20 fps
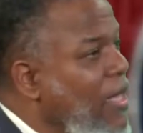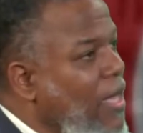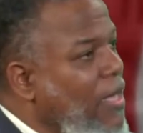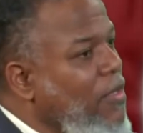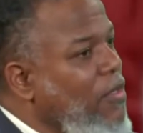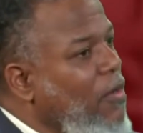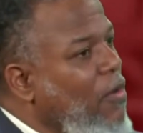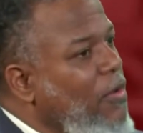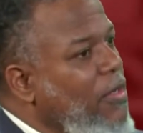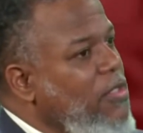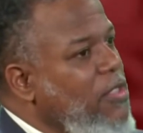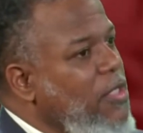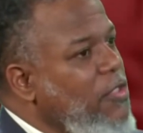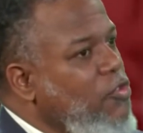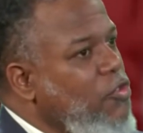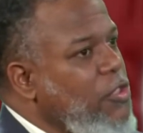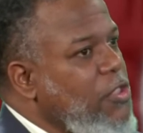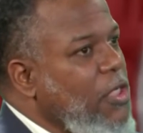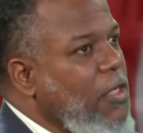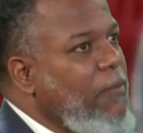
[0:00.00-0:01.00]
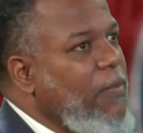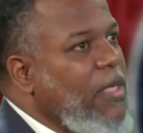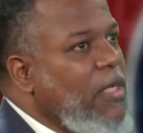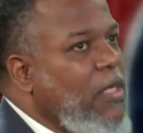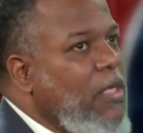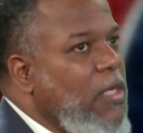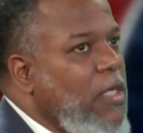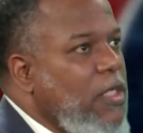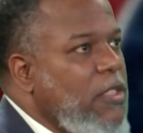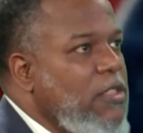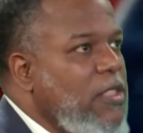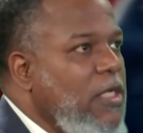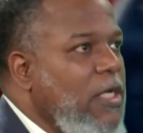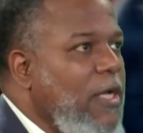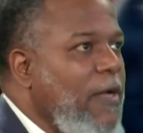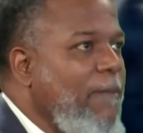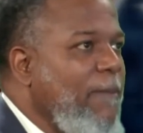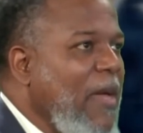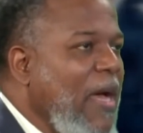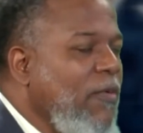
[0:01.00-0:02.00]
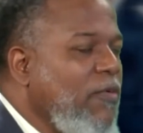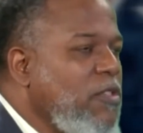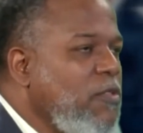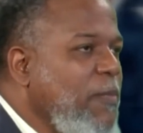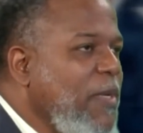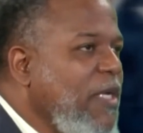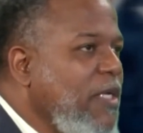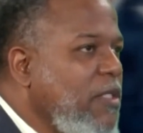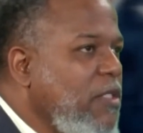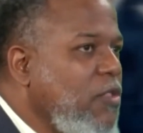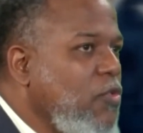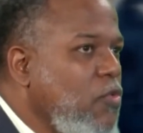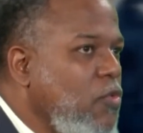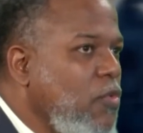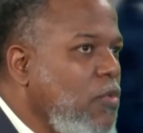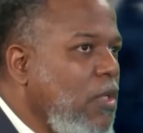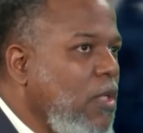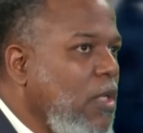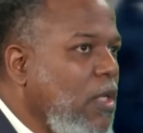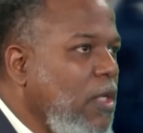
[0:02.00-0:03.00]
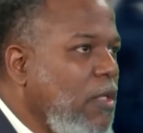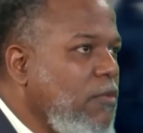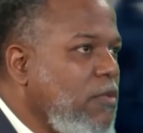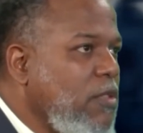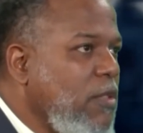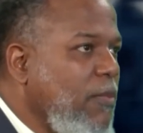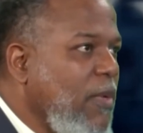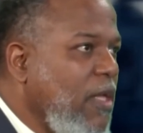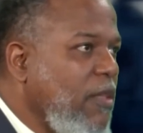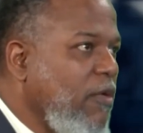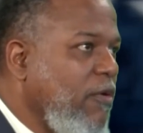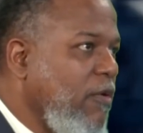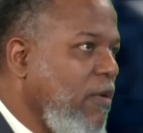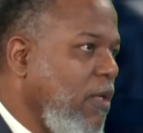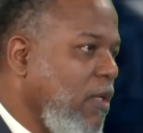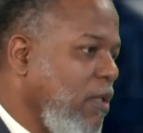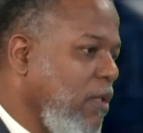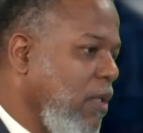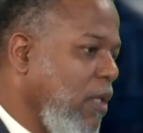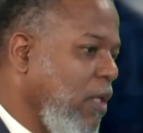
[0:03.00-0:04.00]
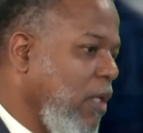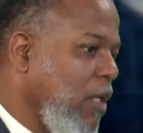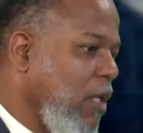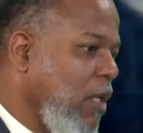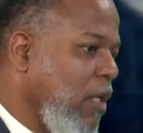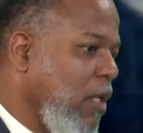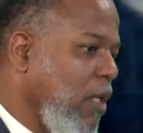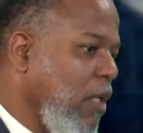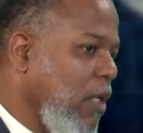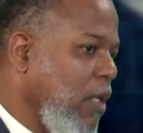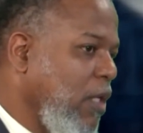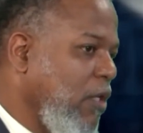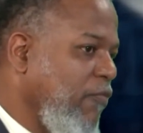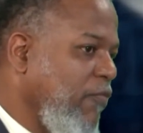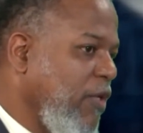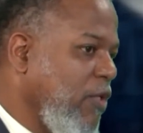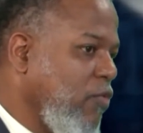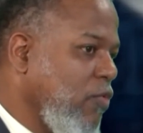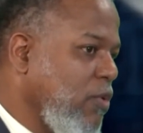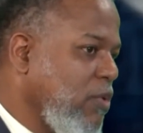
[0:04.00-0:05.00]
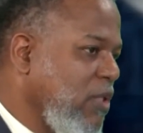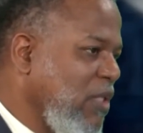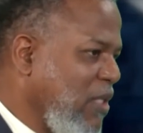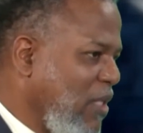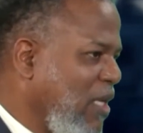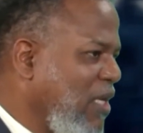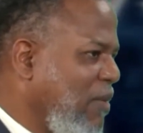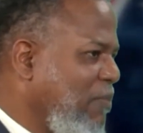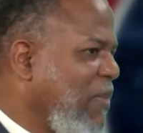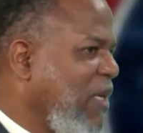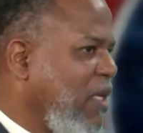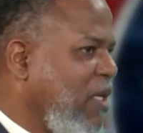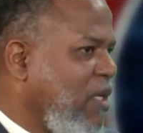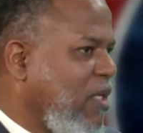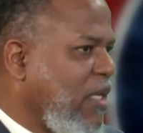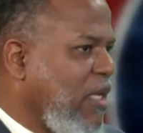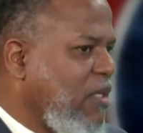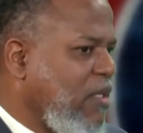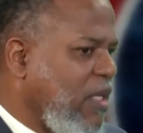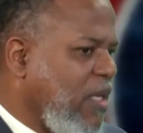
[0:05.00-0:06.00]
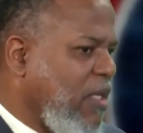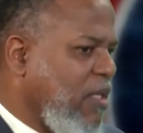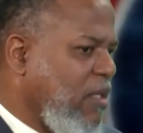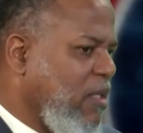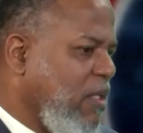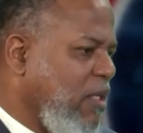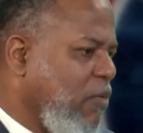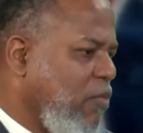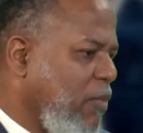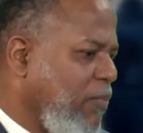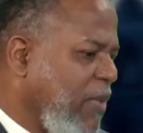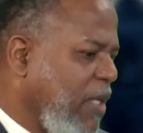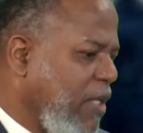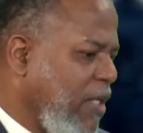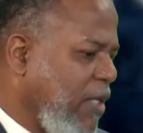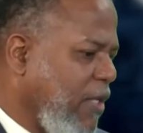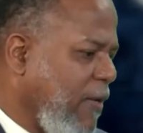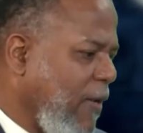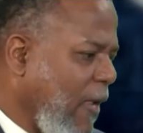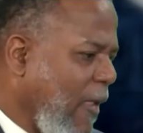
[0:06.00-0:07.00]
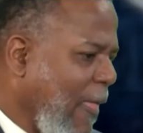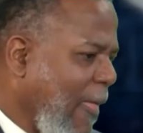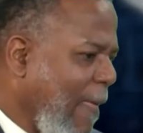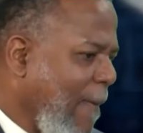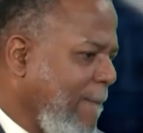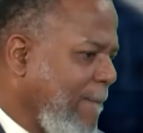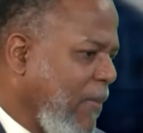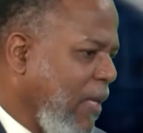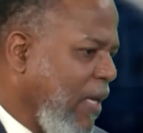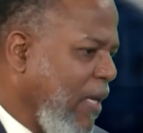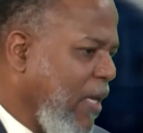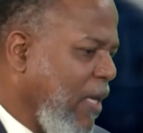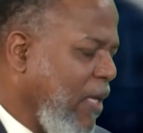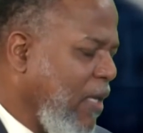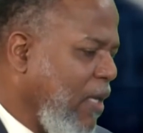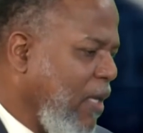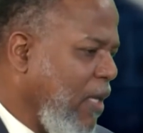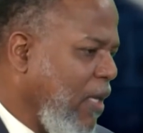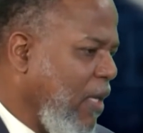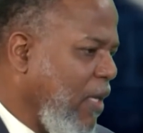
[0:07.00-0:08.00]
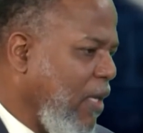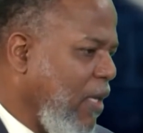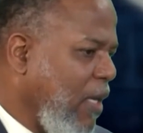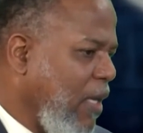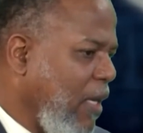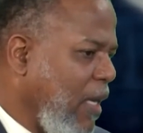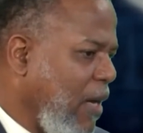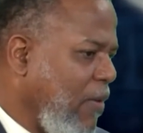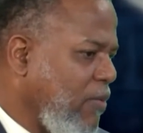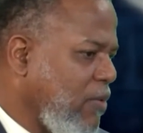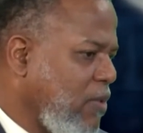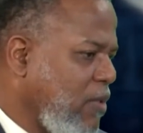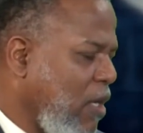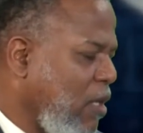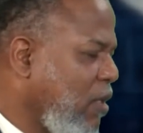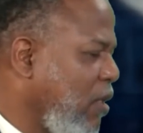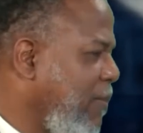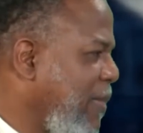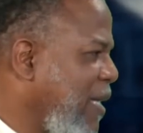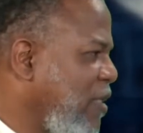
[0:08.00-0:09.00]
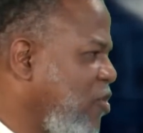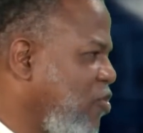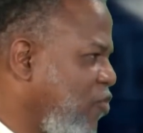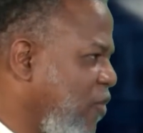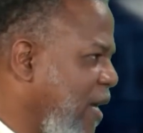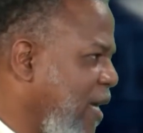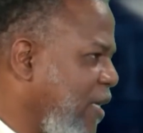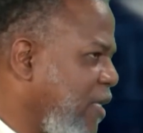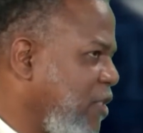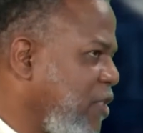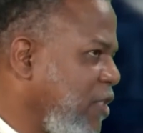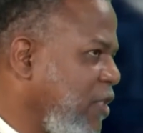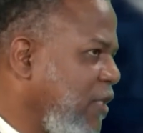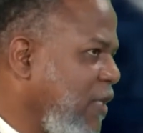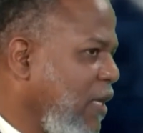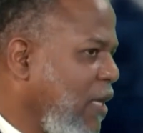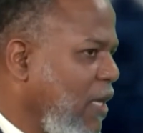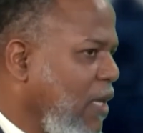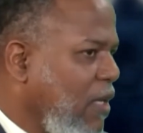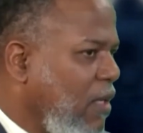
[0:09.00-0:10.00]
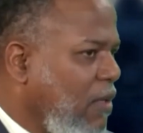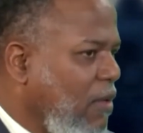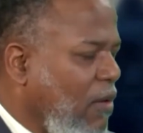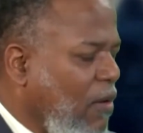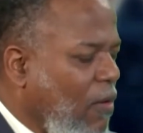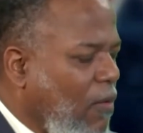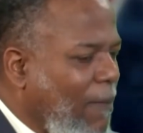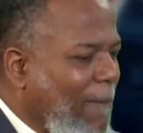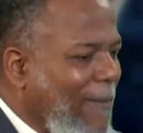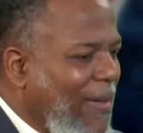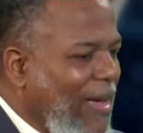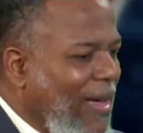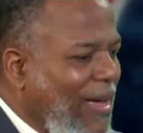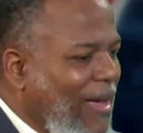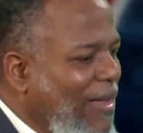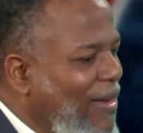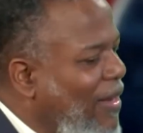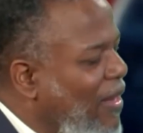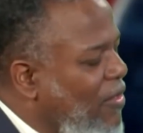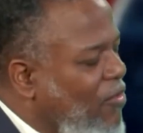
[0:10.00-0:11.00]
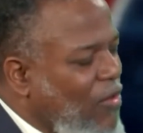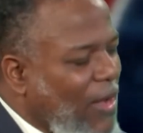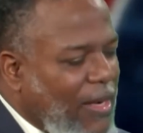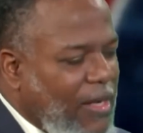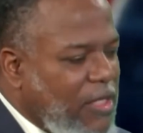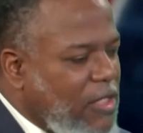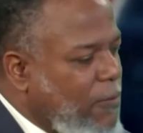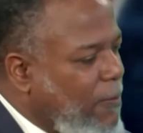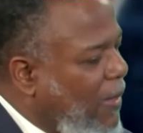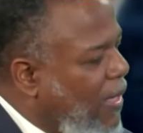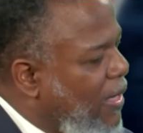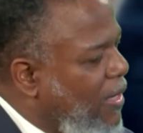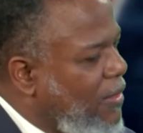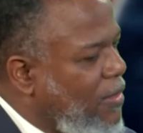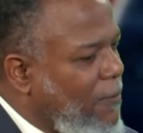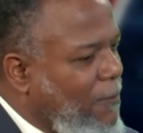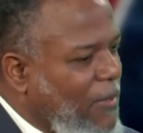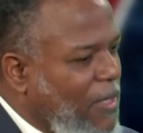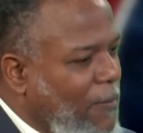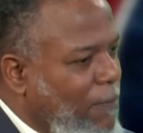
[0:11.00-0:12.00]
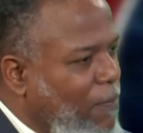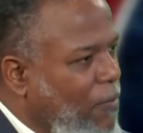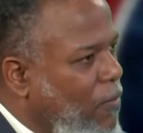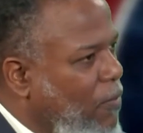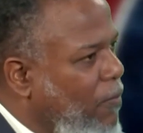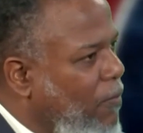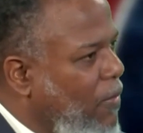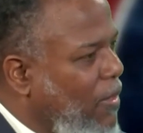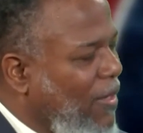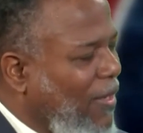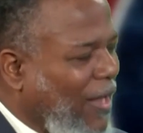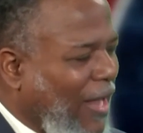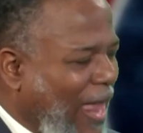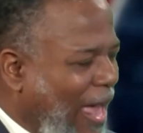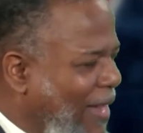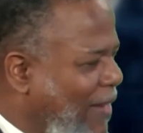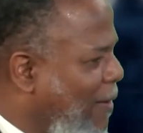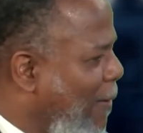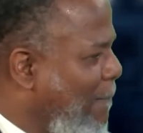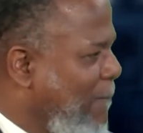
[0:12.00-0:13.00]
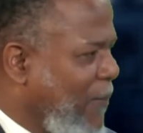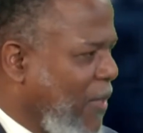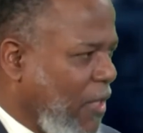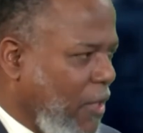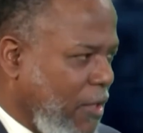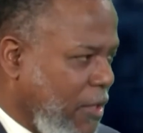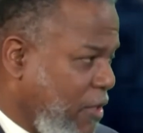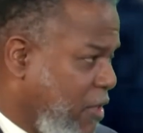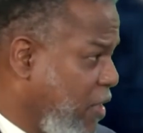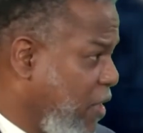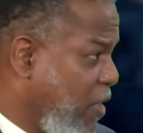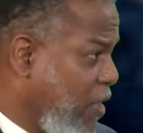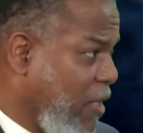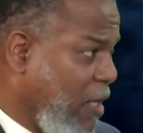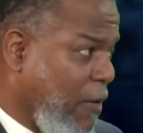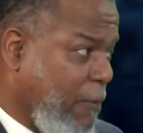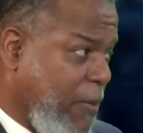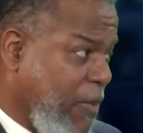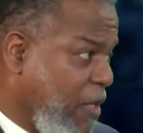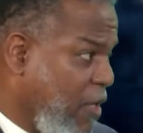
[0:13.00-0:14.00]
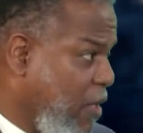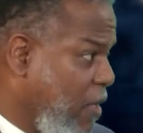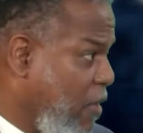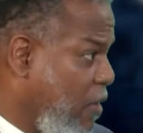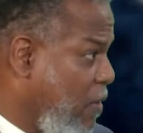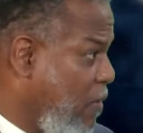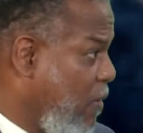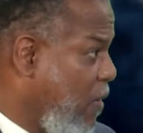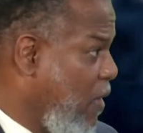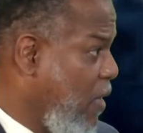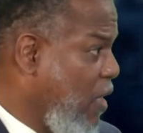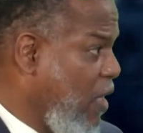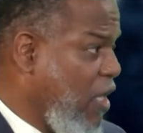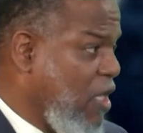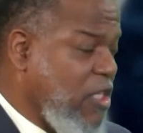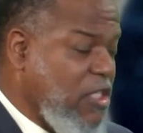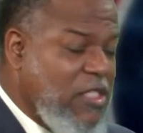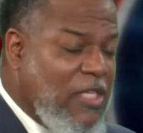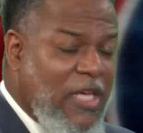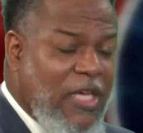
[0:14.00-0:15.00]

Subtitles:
And, it's interesting because I was speaking to some other individuals in the media that deal with media, and I was talking about strategy. And I try to explain to people, likability up here is